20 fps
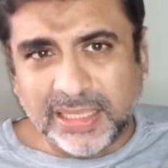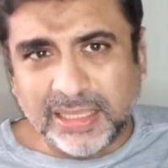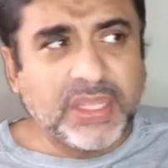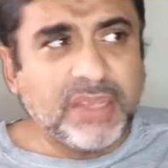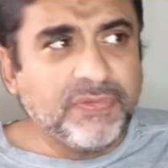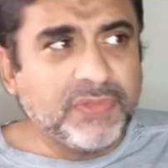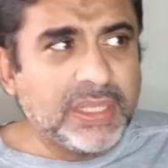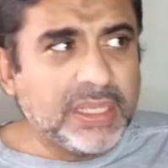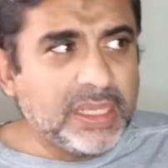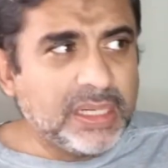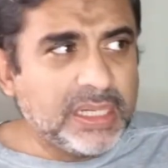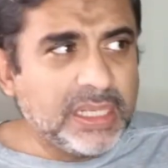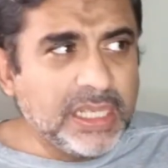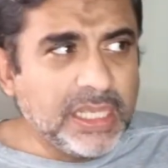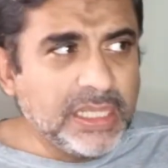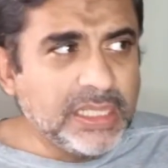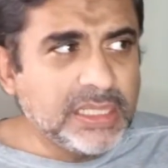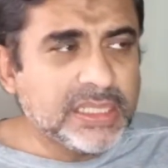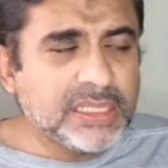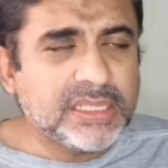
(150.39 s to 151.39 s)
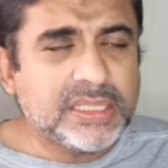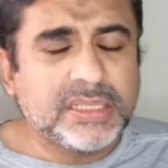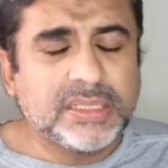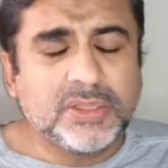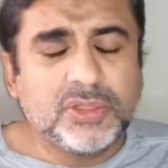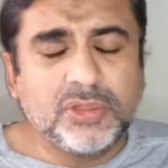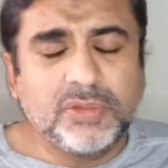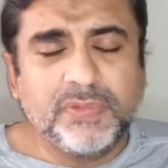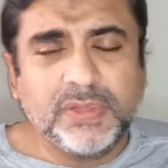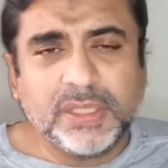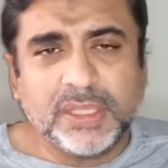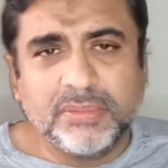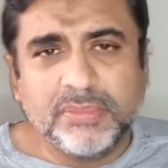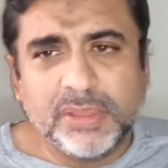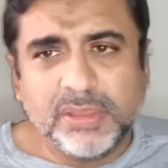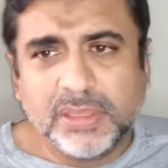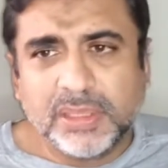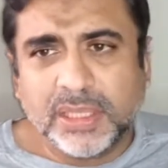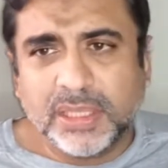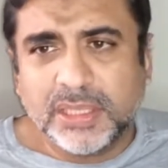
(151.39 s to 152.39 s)
If there is two-way
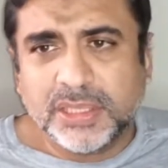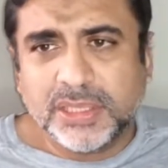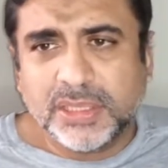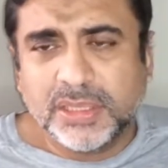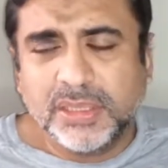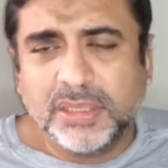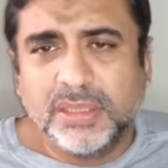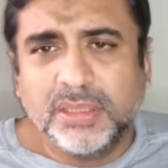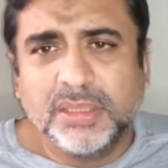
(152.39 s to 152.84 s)
communication,